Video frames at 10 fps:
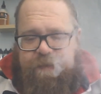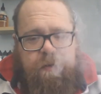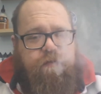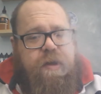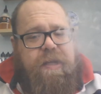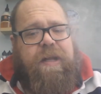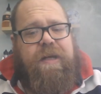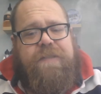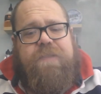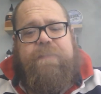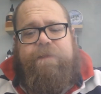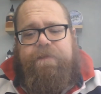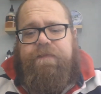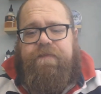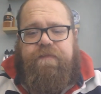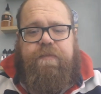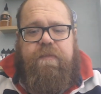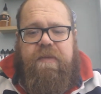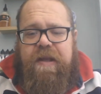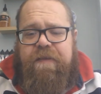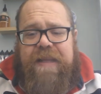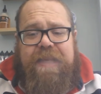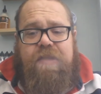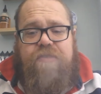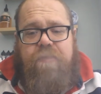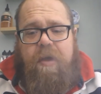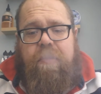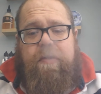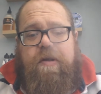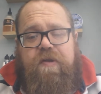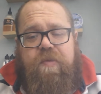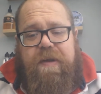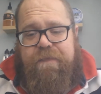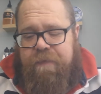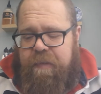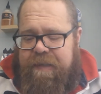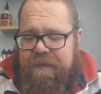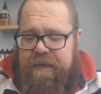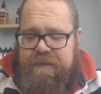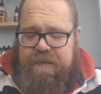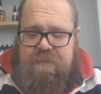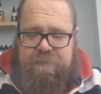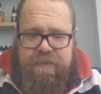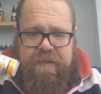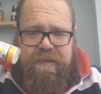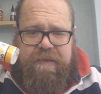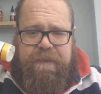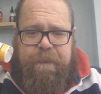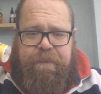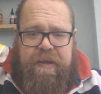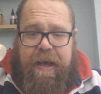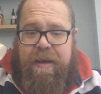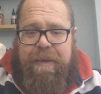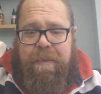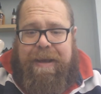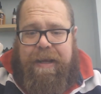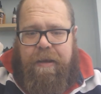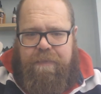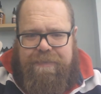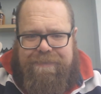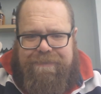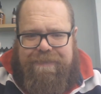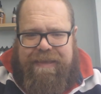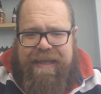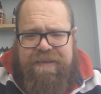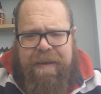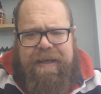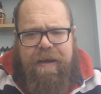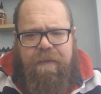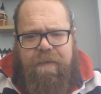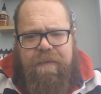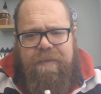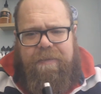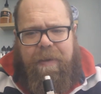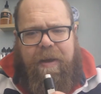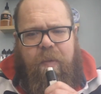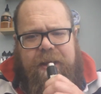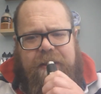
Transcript: Really nice. If you like your strong, sweet, fruity tastes and a bit of mango, it's Mango by Wick